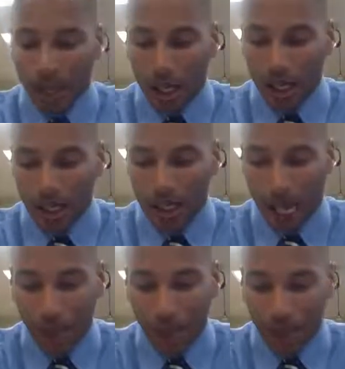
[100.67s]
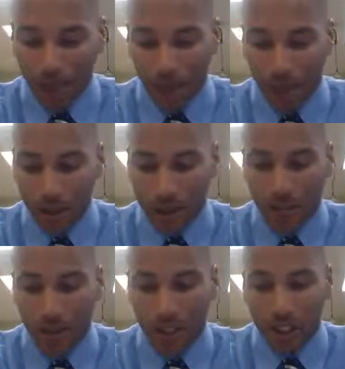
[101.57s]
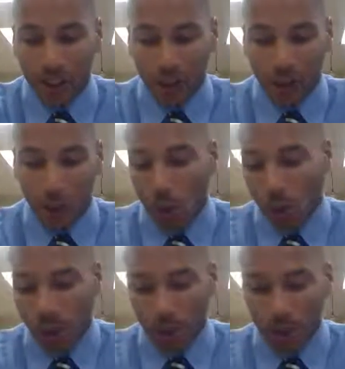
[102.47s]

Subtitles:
On top of that, there's the definition of authority,